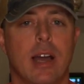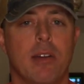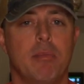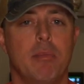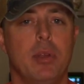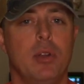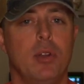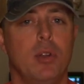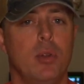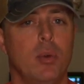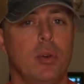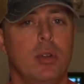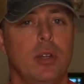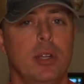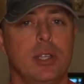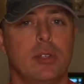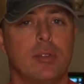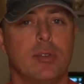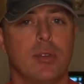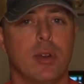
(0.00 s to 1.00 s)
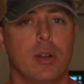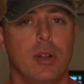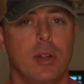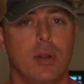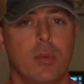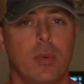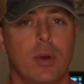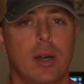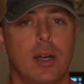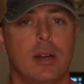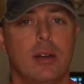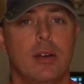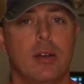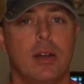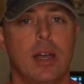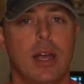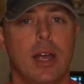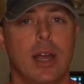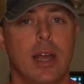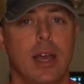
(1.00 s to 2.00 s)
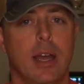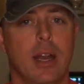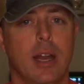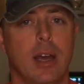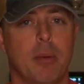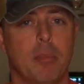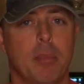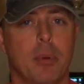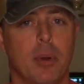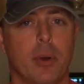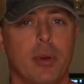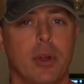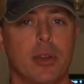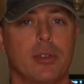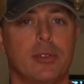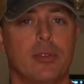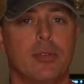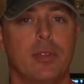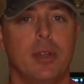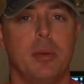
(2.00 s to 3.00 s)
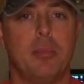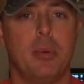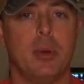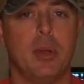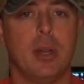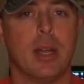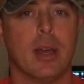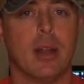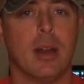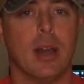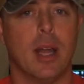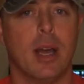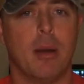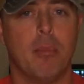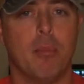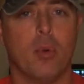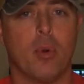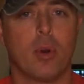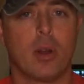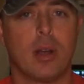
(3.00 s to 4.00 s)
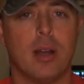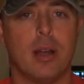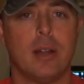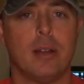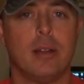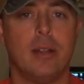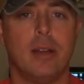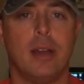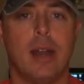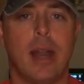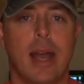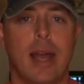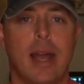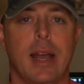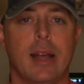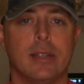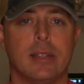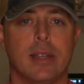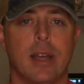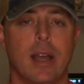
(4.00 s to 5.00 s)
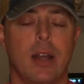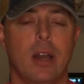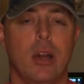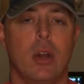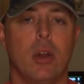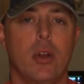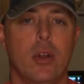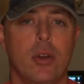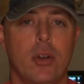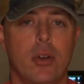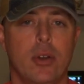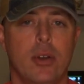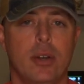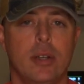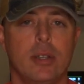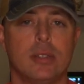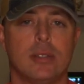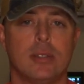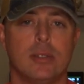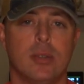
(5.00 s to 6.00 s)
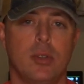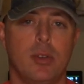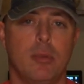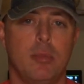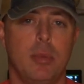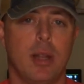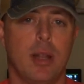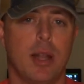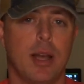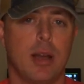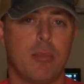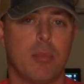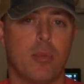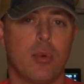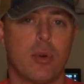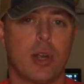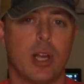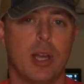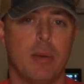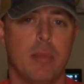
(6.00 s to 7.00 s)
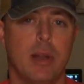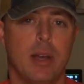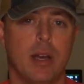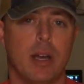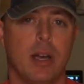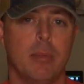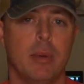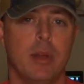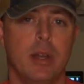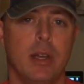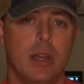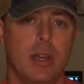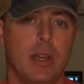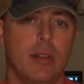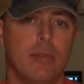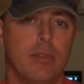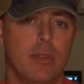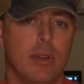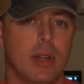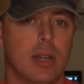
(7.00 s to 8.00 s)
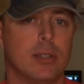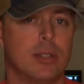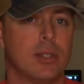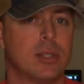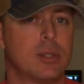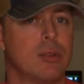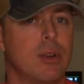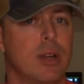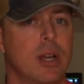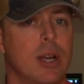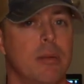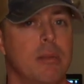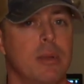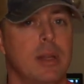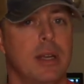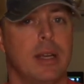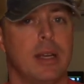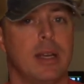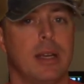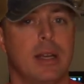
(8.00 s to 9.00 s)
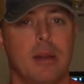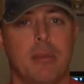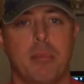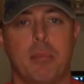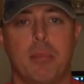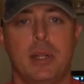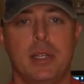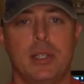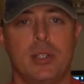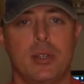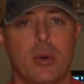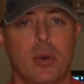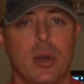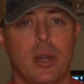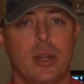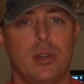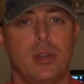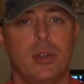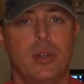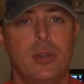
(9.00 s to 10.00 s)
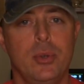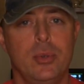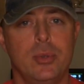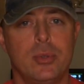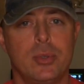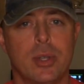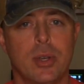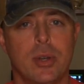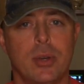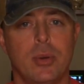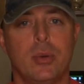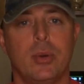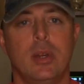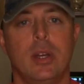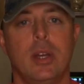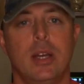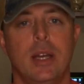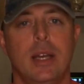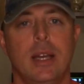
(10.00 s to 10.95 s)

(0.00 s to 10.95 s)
I've been doing these for a little while, and I'm progressively putting out a lot more content as I learn, so there'll be a lot more coming up. If you're not subscribed, please go ahead and do so.